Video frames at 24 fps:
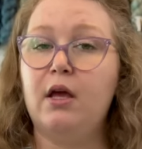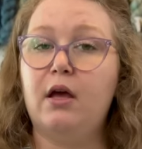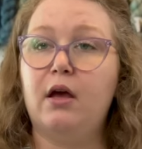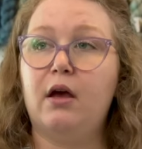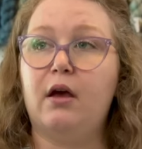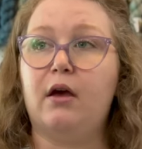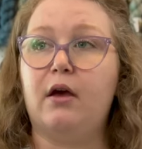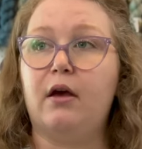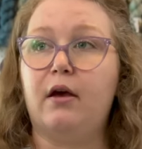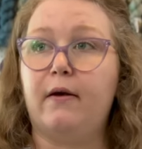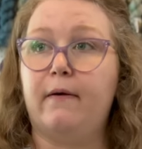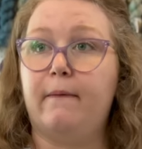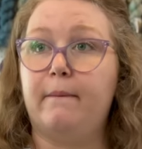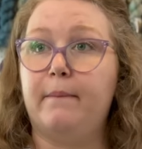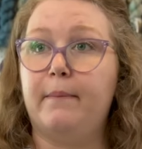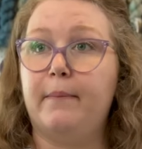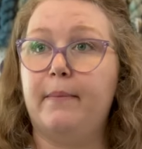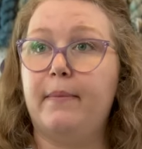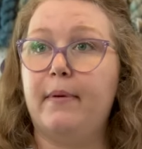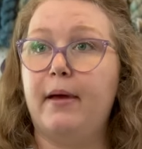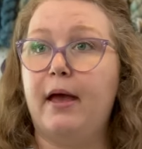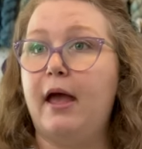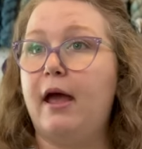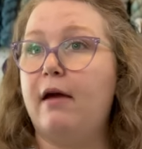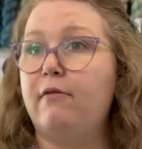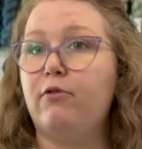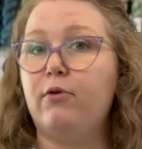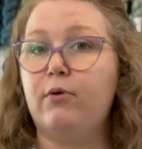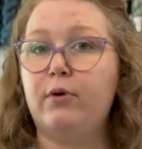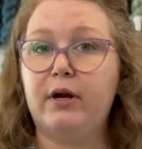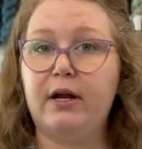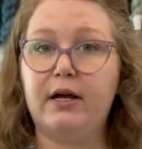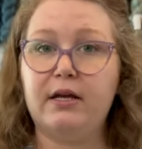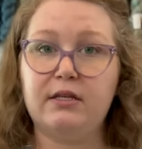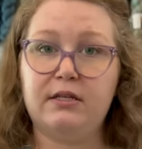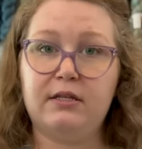Um,
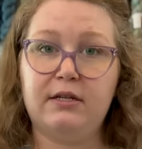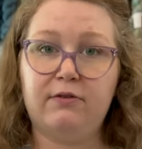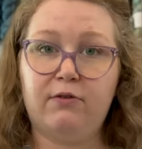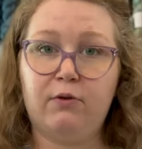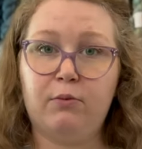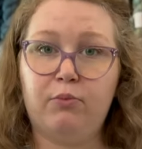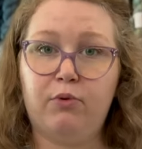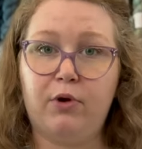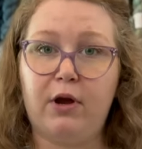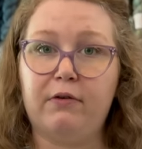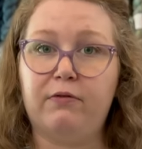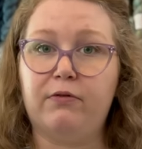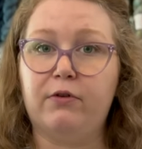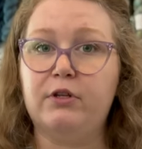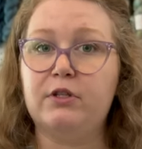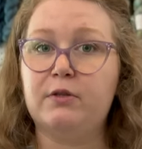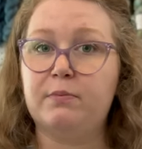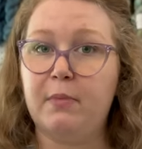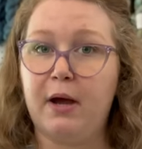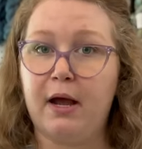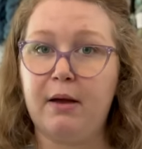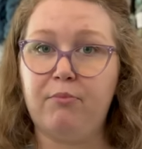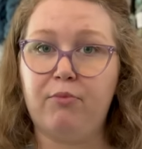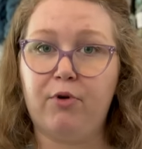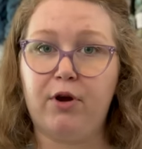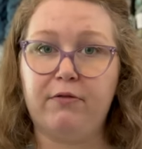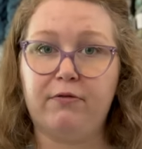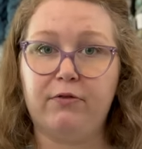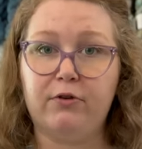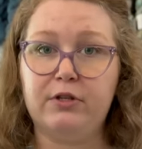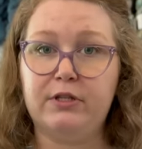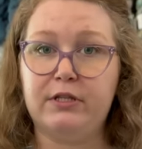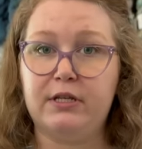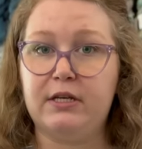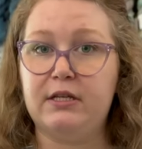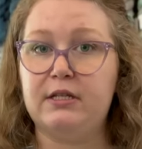everyone has a different preference. My
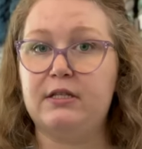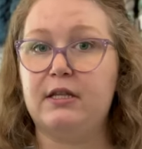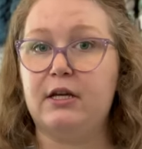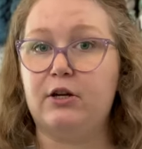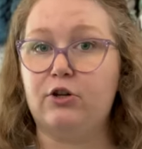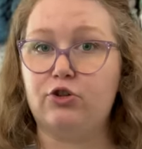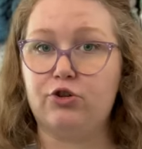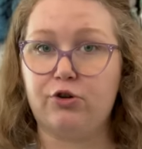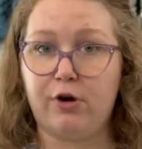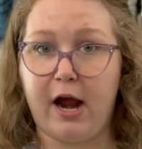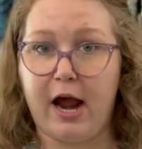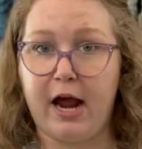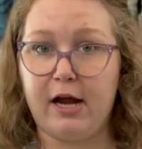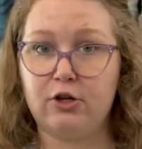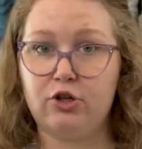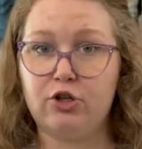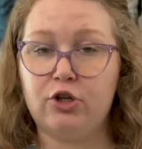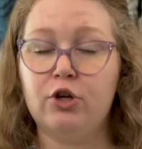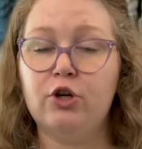preference is they're trash.